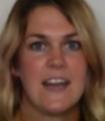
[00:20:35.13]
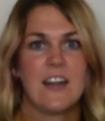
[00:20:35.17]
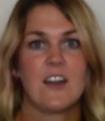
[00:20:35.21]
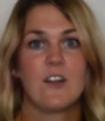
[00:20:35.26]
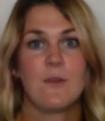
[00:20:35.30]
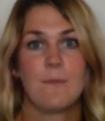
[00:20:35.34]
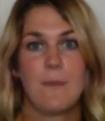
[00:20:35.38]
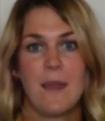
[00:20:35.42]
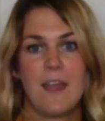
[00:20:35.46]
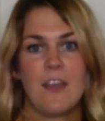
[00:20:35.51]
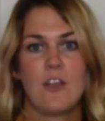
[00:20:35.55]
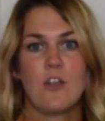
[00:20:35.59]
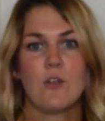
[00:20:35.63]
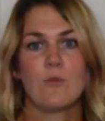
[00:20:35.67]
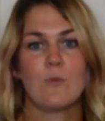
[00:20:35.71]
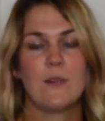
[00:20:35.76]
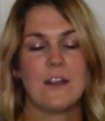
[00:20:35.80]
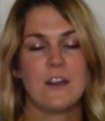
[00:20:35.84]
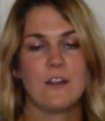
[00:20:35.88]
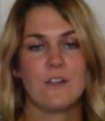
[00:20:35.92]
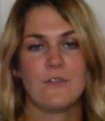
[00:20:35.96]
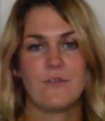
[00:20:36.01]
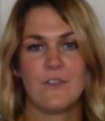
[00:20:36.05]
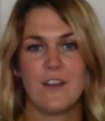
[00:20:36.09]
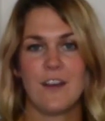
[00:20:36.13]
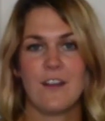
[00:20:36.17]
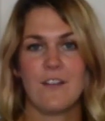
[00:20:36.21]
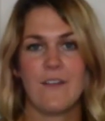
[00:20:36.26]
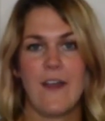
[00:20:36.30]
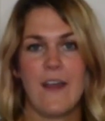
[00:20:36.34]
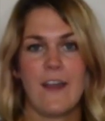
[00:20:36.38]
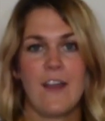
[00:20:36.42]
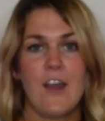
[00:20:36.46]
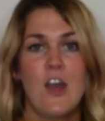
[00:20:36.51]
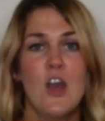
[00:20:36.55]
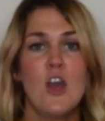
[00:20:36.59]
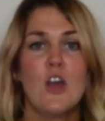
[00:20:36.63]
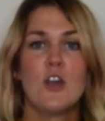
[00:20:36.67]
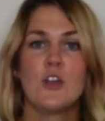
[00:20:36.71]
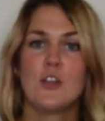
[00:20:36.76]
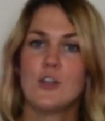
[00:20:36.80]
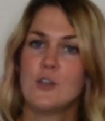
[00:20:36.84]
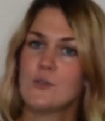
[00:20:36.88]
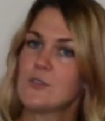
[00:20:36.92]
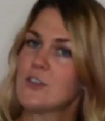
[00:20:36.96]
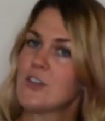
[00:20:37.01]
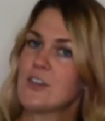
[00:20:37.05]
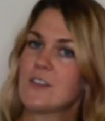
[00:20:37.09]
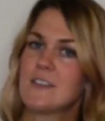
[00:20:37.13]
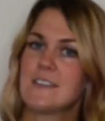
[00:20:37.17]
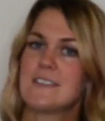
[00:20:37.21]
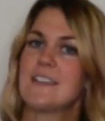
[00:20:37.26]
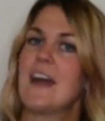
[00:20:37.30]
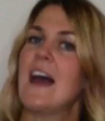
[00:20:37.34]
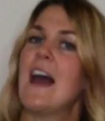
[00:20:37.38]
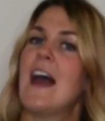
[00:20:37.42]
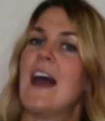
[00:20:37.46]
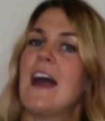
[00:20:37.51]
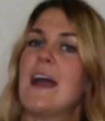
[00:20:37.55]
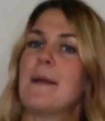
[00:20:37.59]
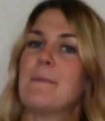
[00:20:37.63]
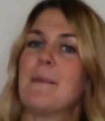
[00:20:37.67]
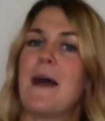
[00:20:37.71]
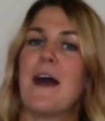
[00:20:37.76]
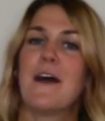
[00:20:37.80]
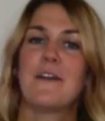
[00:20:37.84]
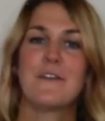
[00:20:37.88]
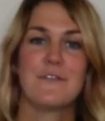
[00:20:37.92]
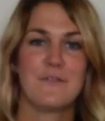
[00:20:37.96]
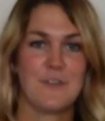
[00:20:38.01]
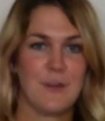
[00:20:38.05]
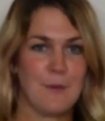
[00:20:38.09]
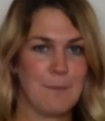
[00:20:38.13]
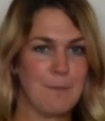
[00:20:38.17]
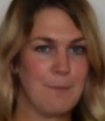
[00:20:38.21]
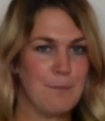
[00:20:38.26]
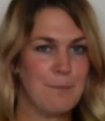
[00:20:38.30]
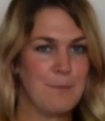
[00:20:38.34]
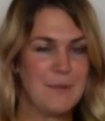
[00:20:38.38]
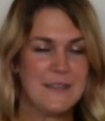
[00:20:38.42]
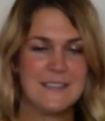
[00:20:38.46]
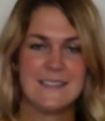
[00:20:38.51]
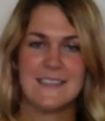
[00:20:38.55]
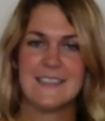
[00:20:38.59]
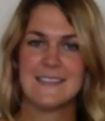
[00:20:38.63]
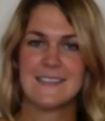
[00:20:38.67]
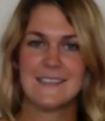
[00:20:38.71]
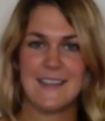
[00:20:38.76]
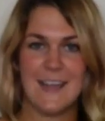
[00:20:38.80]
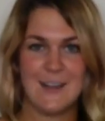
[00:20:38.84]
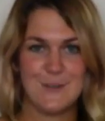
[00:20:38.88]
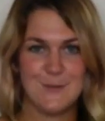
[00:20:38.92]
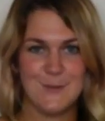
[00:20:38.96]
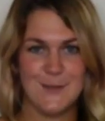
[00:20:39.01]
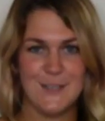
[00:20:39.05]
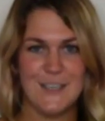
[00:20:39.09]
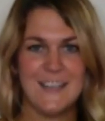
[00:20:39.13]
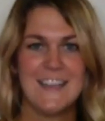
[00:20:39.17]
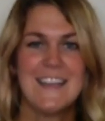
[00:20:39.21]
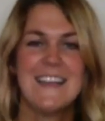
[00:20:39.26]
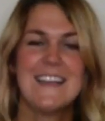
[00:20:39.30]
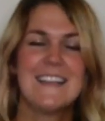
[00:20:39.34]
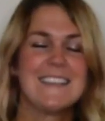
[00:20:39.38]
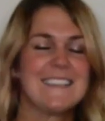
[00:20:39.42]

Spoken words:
it'll make your reader feel like you took the time out of your busy schedule